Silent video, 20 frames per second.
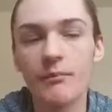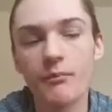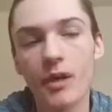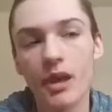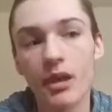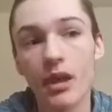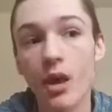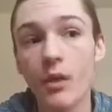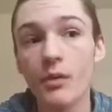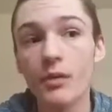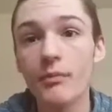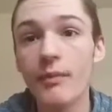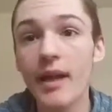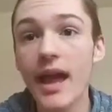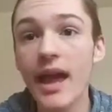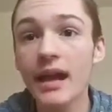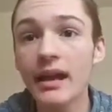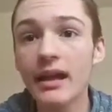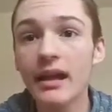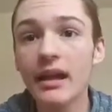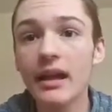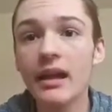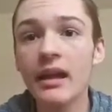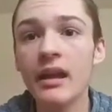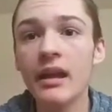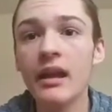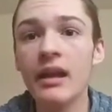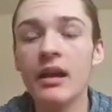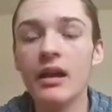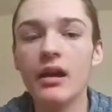My lower back
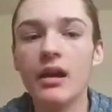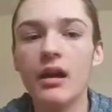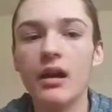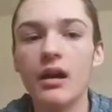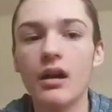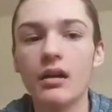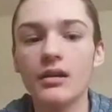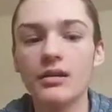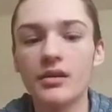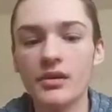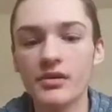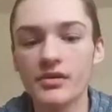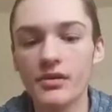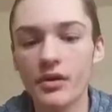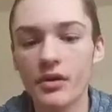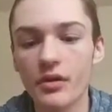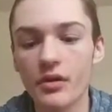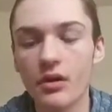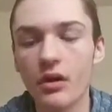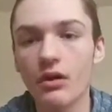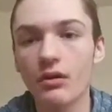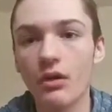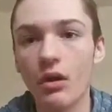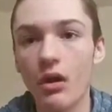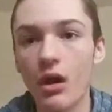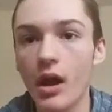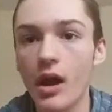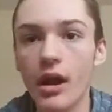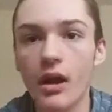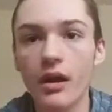uh, does hurt a
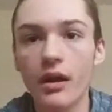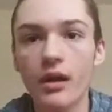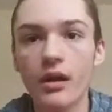lot.